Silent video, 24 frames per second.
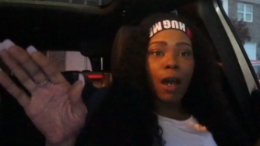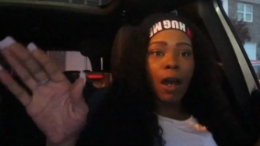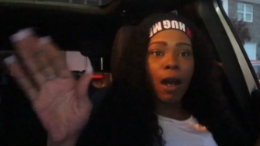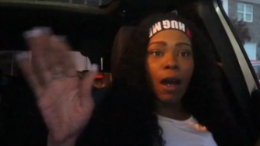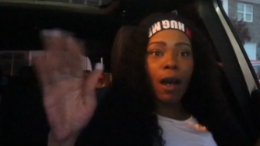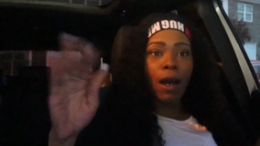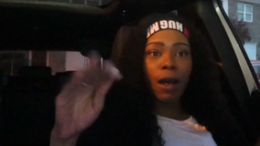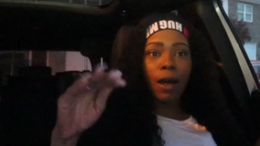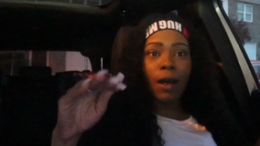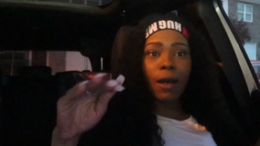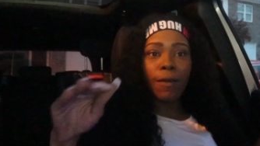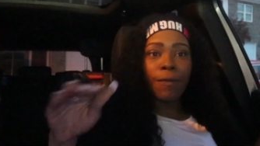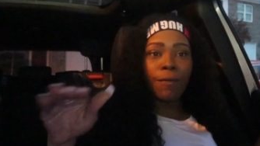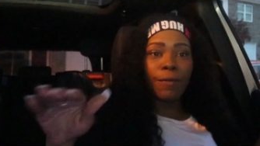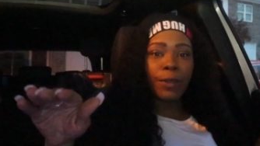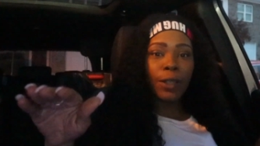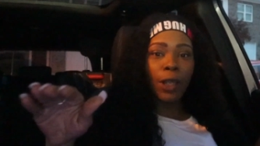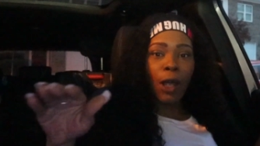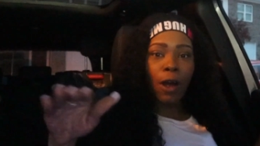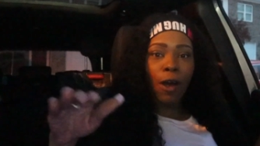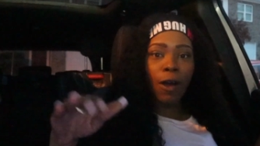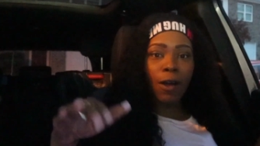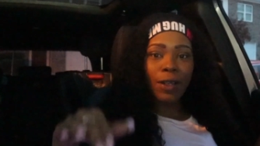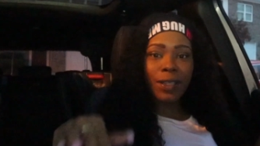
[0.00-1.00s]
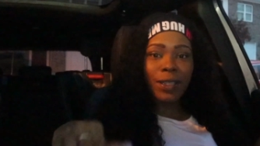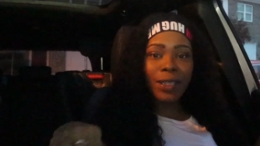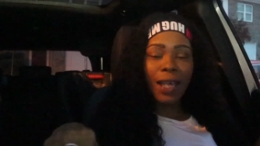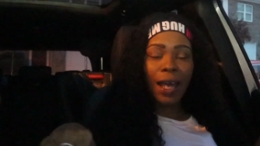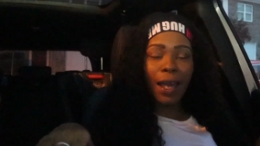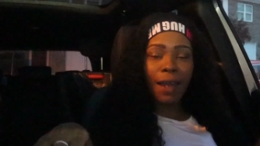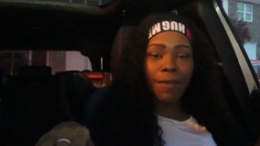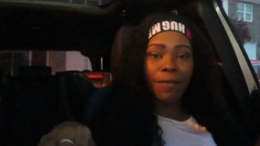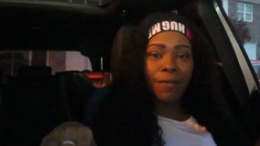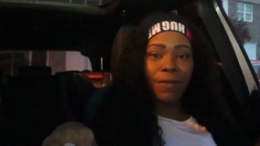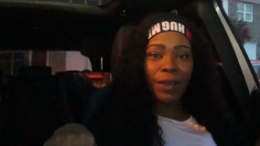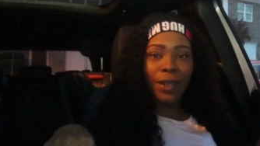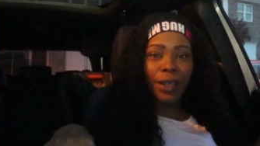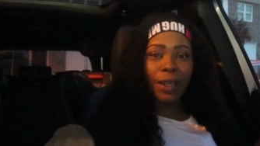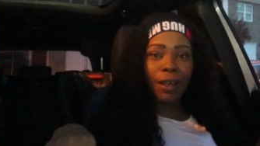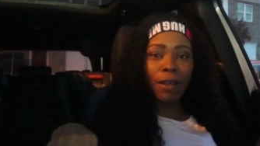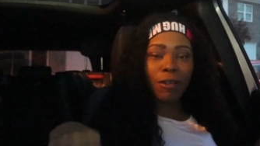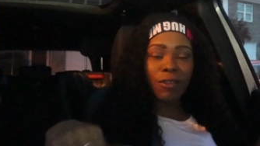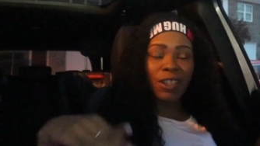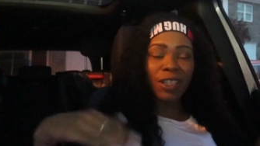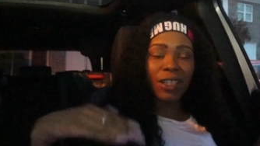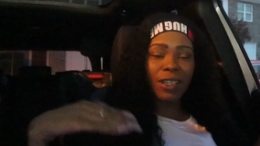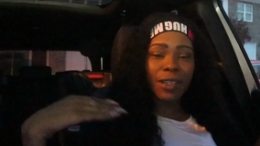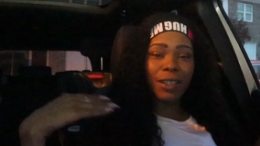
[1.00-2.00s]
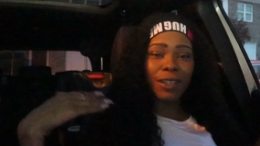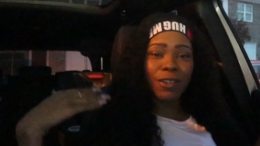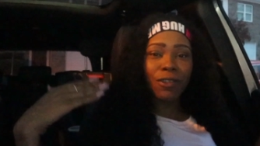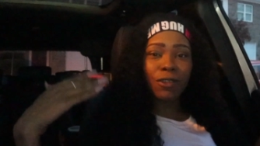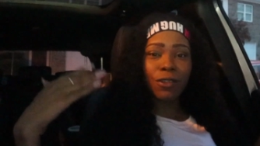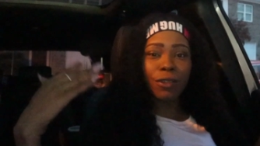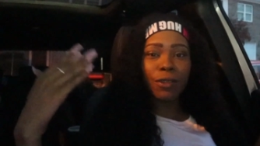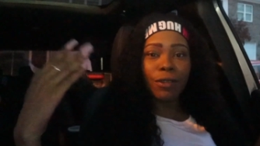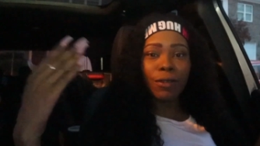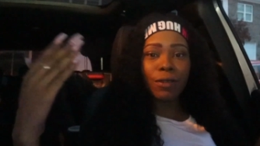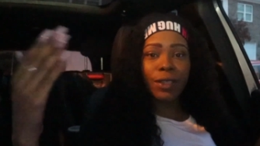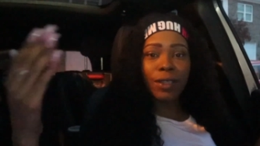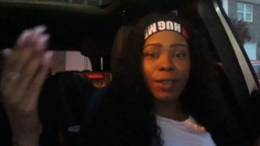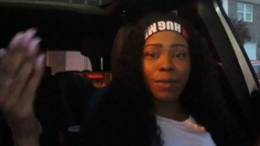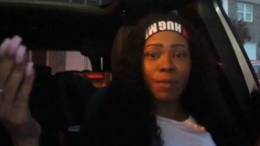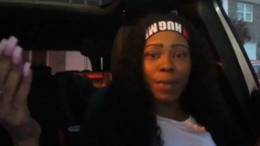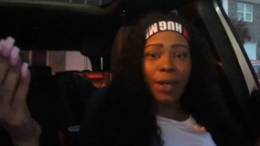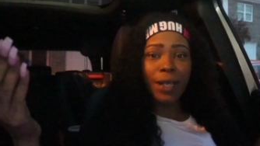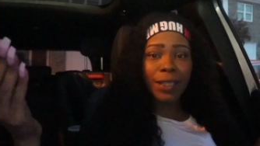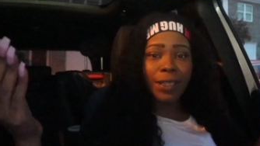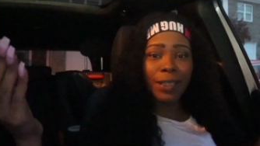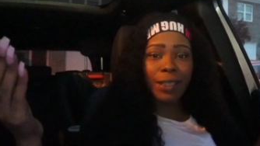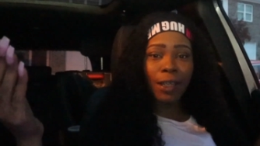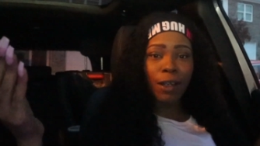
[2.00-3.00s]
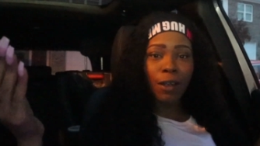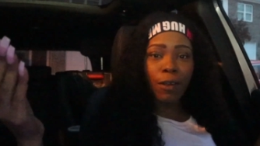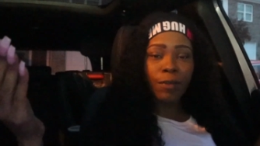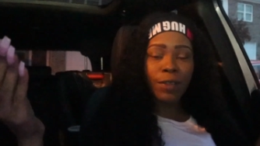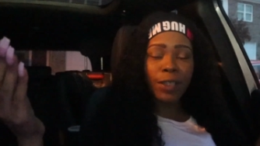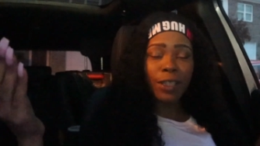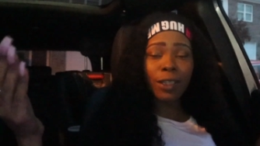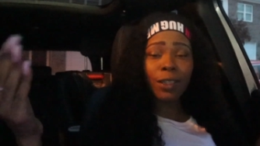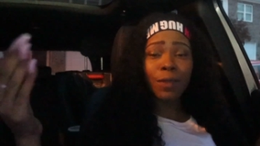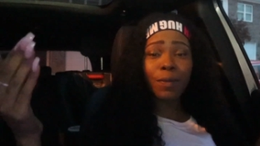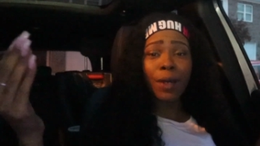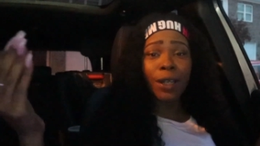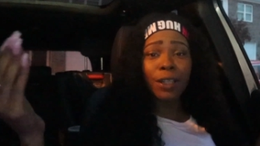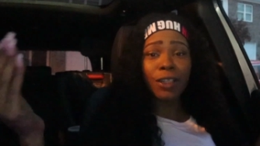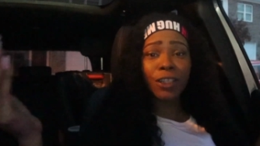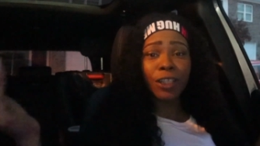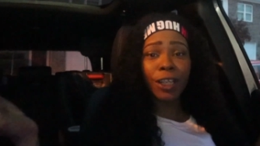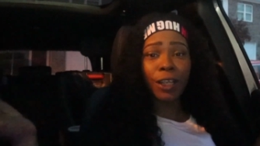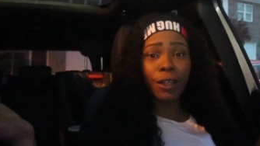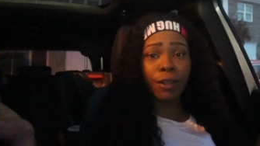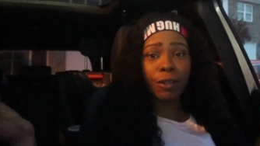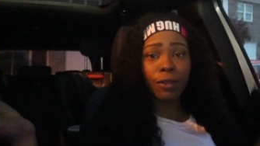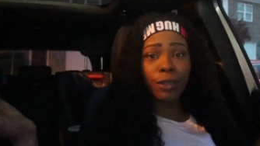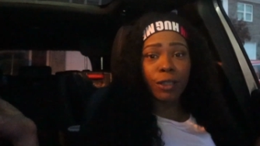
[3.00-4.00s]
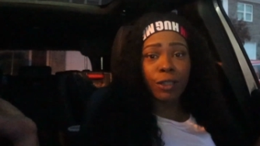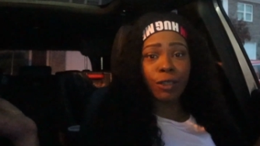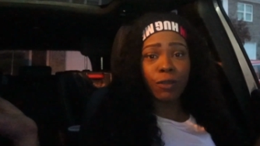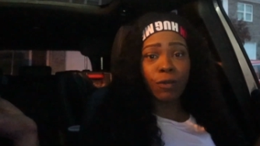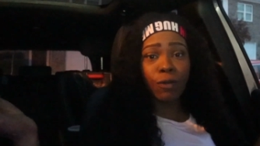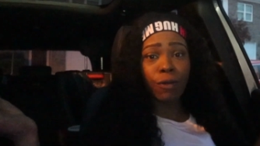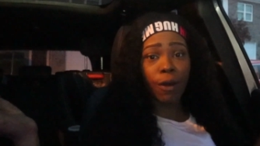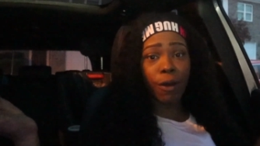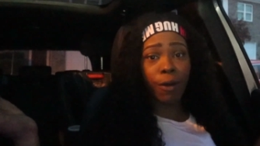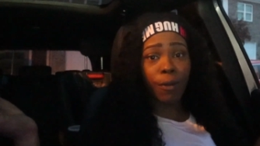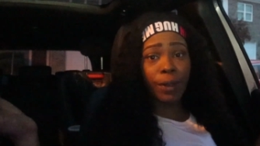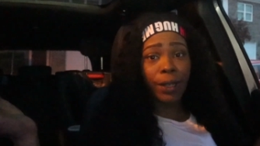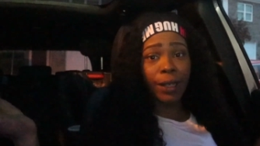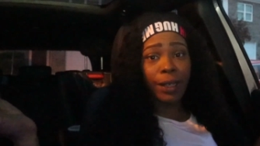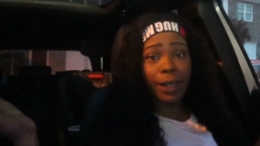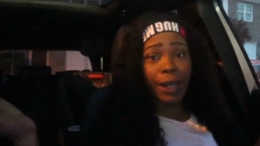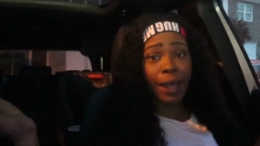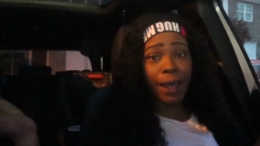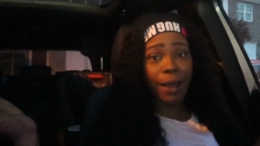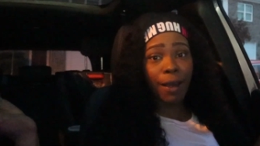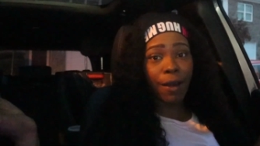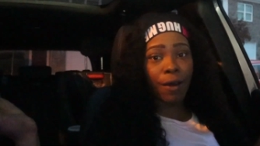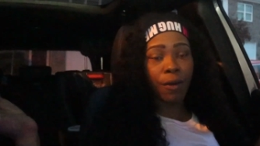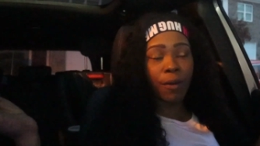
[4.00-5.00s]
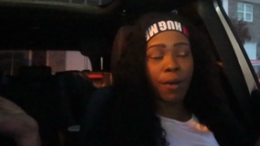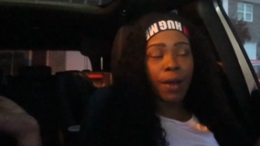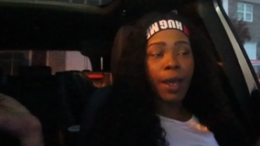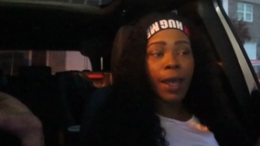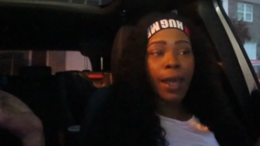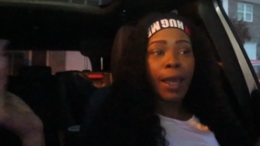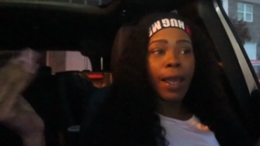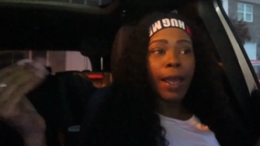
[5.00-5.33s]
a vlog type video, just introducing myself since my channel is growing now.